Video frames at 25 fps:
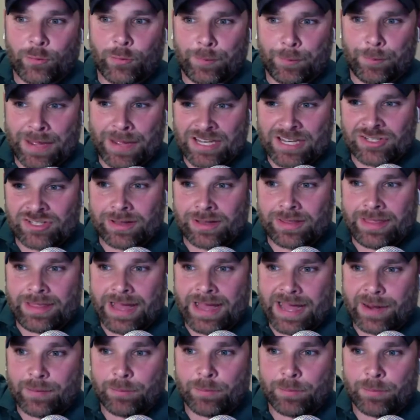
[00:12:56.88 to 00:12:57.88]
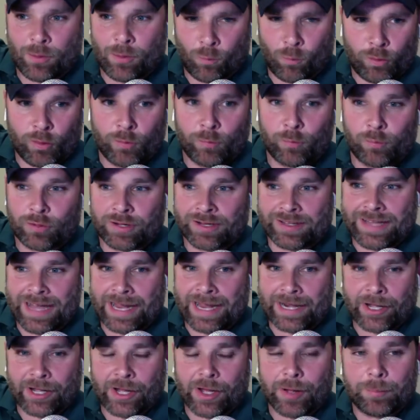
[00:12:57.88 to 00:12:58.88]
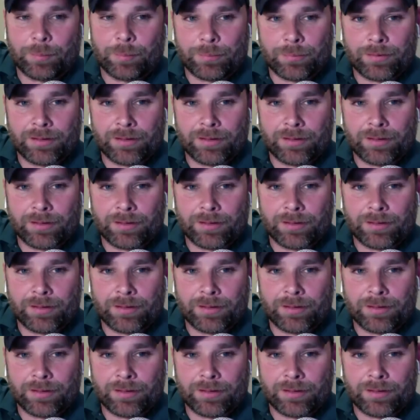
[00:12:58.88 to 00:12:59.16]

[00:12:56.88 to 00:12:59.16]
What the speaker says: one mentioned that, but I will bring that up,